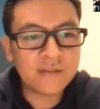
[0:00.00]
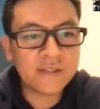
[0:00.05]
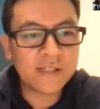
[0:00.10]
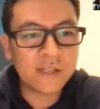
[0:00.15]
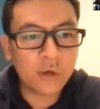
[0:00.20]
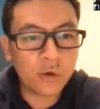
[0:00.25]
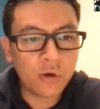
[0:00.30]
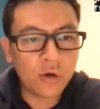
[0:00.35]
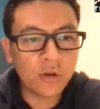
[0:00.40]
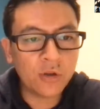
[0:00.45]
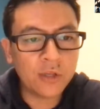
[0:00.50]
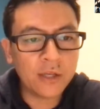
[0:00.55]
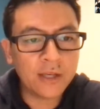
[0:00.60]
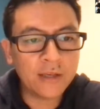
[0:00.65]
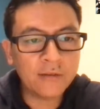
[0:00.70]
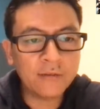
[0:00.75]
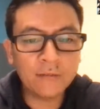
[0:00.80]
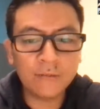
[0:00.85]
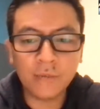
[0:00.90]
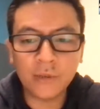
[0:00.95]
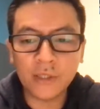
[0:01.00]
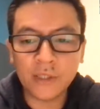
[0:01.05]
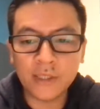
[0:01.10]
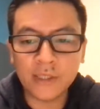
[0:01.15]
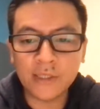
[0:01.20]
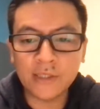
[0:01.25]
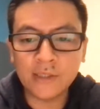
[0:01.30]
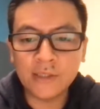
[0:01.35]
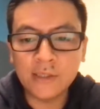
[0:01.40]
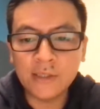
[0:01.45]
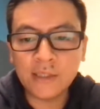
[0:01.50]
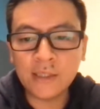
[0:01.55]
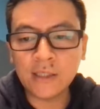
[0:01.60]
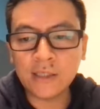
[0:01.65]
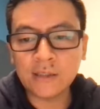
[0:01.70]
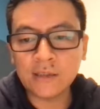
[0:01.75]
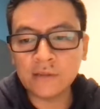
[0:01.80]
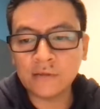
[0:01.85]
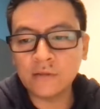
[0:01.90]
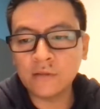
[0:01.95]
Still early, but
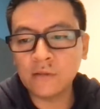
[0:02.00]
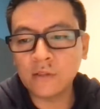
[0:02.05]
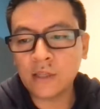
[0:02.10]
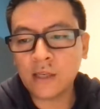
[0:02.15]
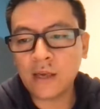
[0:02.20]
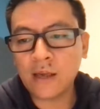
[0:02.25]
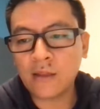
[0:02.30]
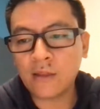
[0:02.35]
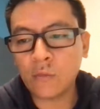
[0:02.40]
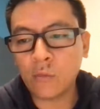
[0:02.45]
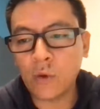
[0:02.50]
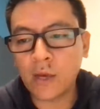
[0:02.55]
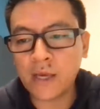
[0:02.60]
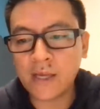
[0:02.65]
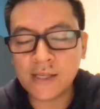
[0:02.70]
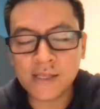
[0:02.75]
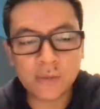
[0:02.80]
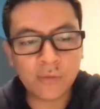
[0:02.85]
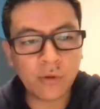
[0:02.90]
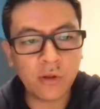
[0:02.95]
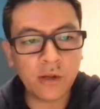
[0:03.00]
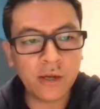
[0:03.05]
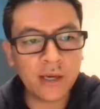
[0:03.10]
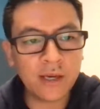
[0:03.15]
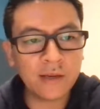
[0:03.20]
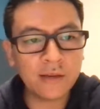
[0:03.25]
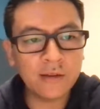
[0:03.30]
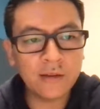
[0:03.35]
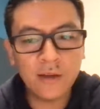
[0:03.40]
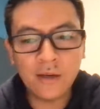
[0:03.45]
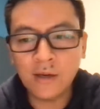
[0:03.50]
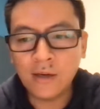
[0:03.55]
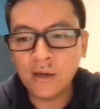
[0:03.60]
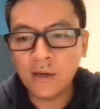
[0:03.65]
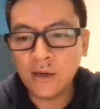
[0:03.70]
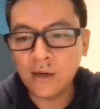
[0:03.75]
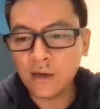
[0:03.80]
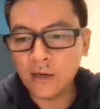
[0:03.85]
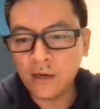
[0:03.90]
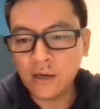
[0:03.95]
looking at the way he's playing,
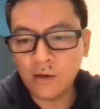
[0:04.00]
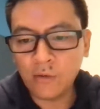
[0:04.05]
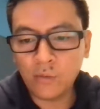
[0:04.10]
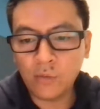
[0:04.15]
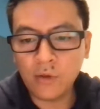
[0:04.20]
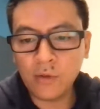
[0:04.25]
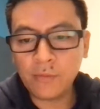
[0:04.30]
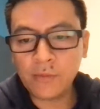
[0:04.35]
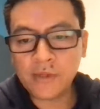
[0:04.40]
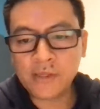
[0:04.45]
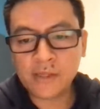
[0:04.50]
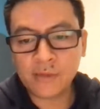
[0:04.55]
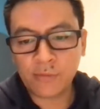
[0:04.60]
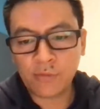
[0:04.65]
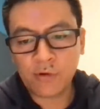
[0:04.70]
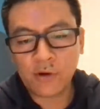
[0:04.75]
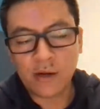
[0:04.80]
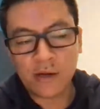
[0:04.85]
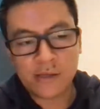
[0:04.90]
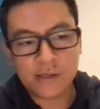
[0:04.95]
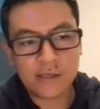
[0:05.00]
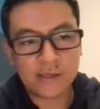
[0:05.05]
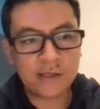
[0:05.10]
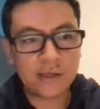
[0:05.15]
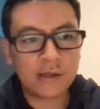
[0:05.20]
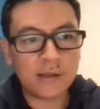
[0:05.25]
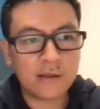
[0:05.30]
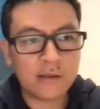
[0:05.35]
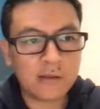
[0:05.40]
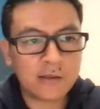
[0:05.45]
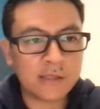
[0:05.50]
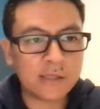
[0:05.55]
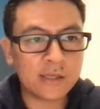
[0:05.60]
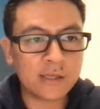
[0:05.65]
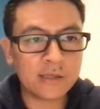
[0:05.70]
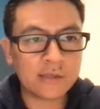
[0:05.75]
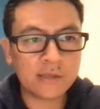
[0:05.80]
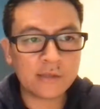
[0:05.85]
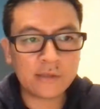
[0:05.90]
wouldn't be surprised at the end of the season.